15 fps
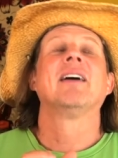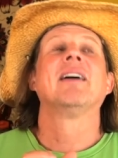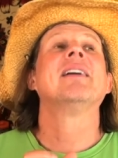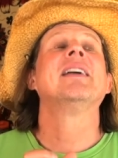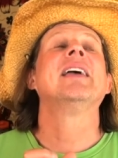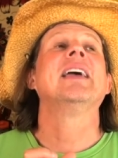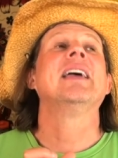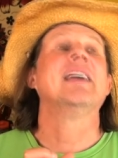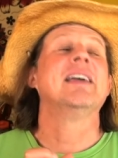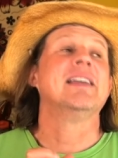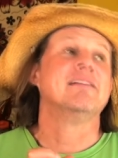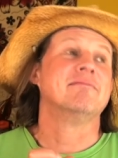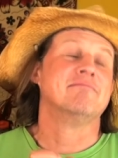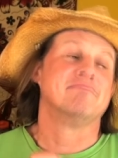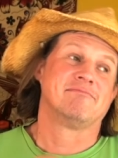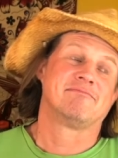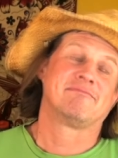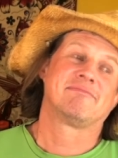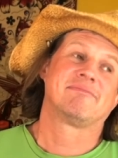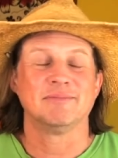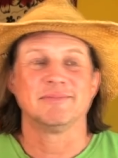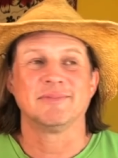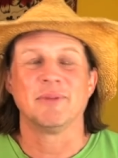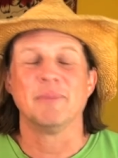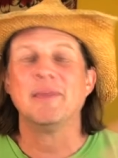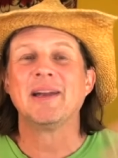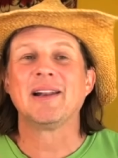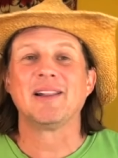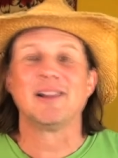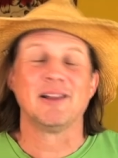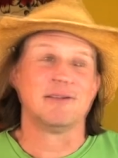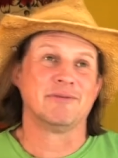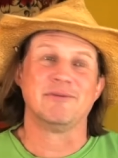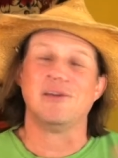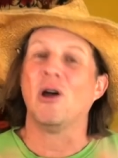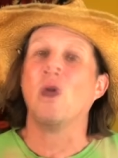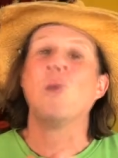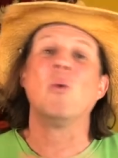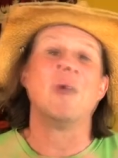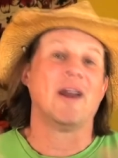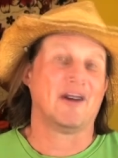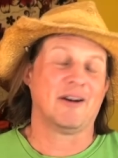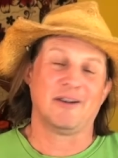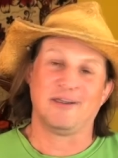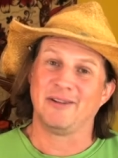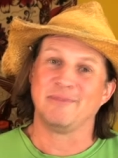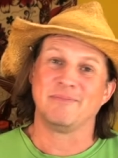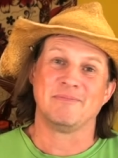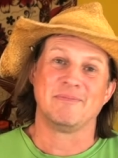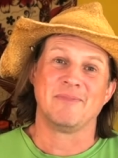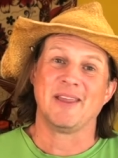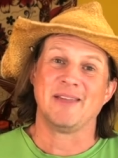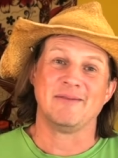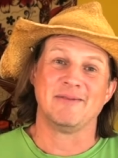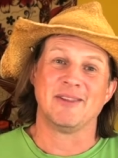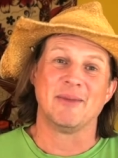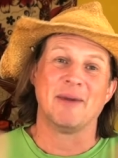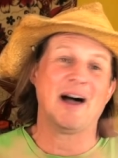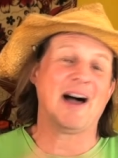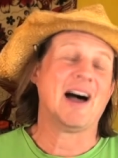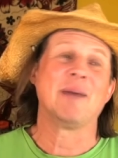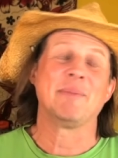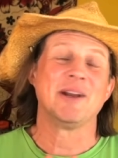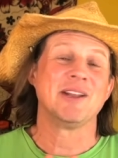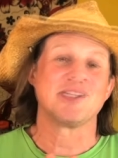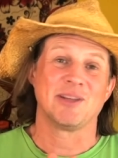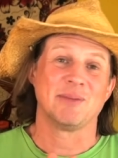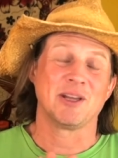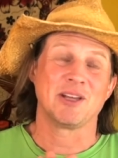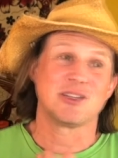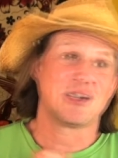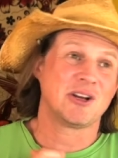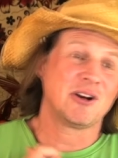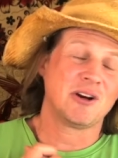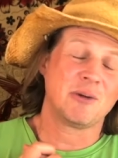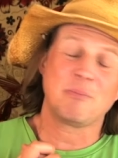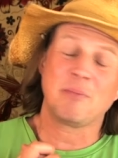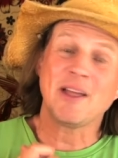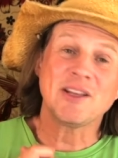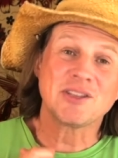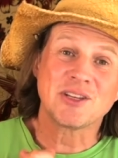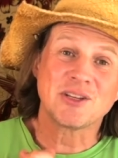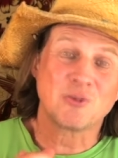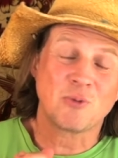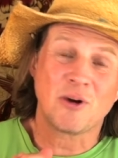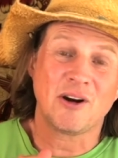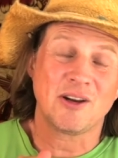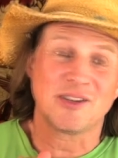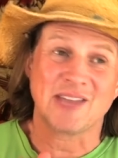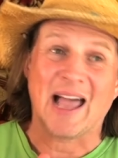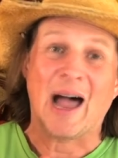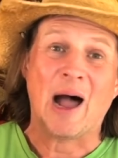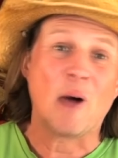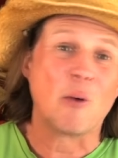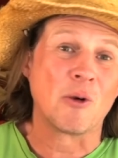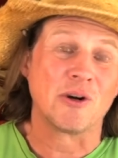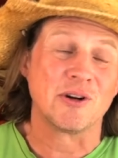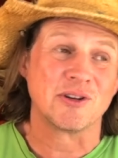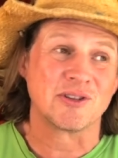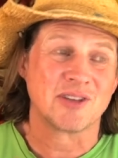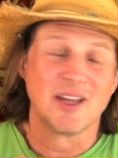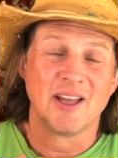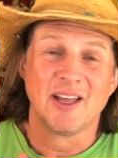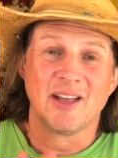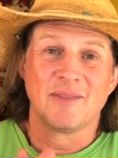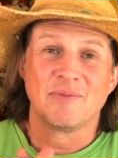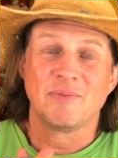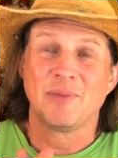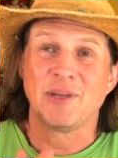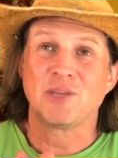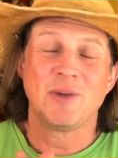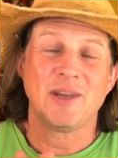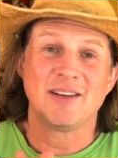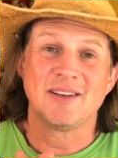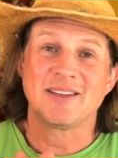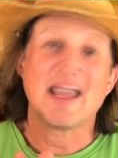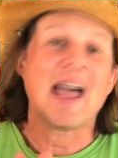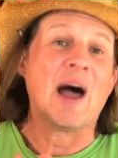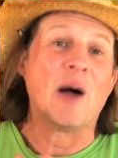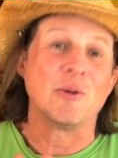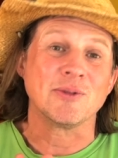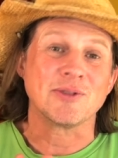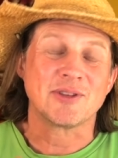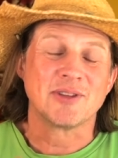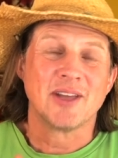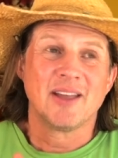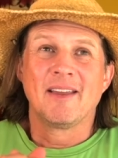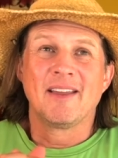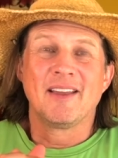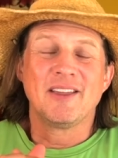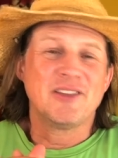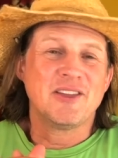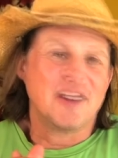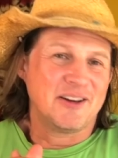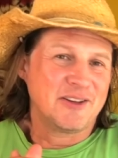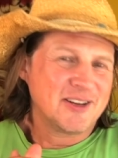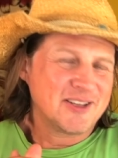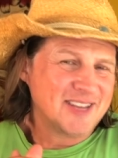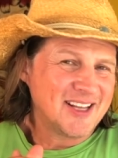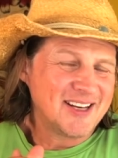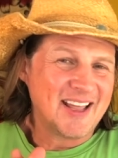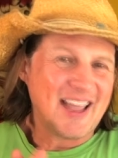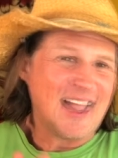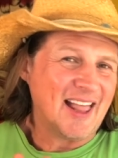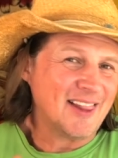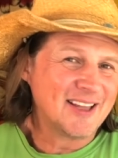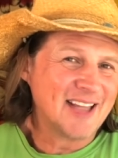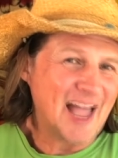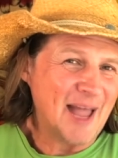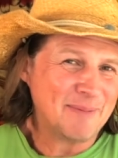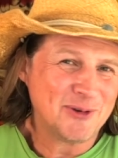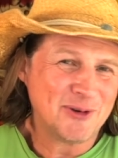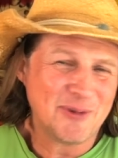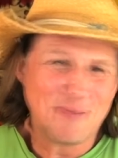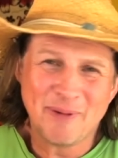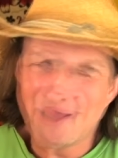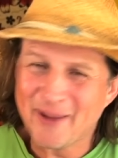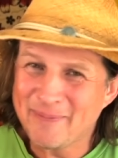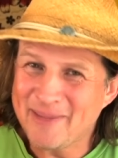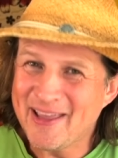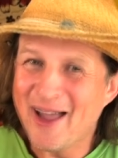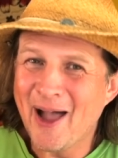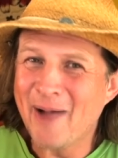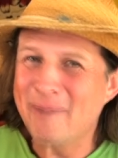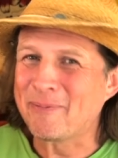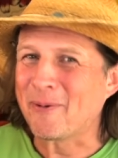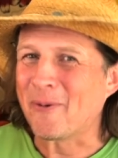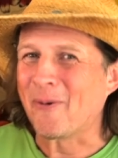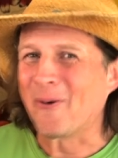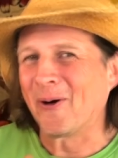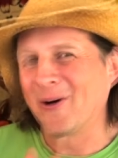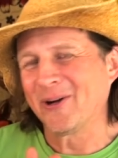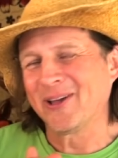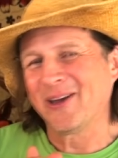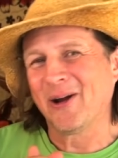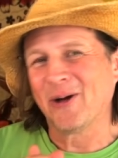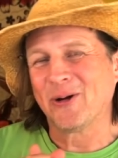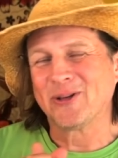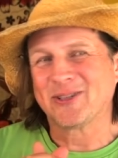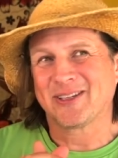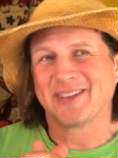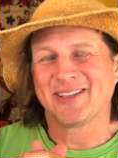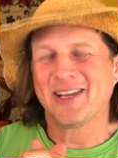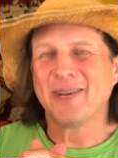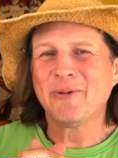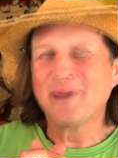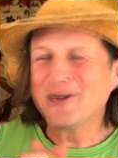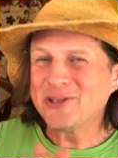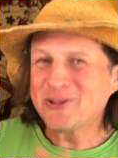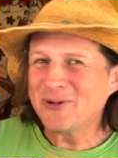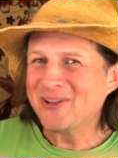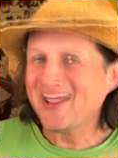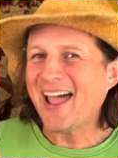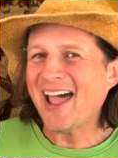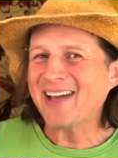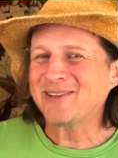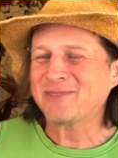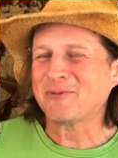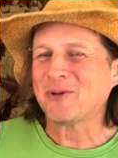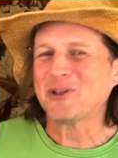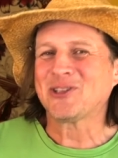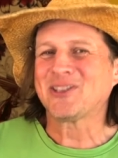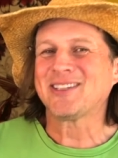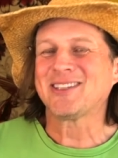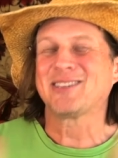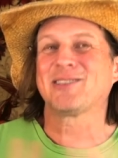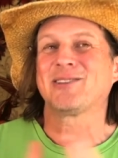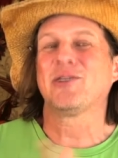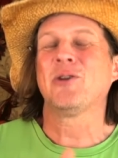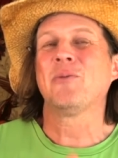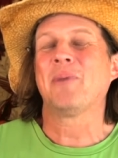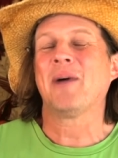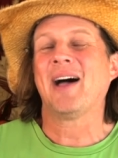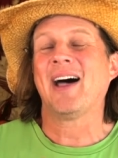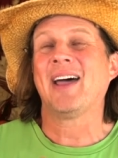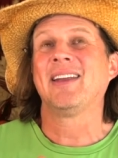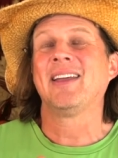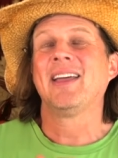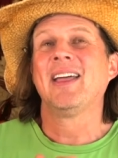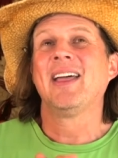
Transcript: in the middle of nowhere in, in the Baja Peninsula, because there are places where it's hours between towns. Are you going to send a helicopter to pick me up, or, you know, is, is anyone doing that? What's the scoop on,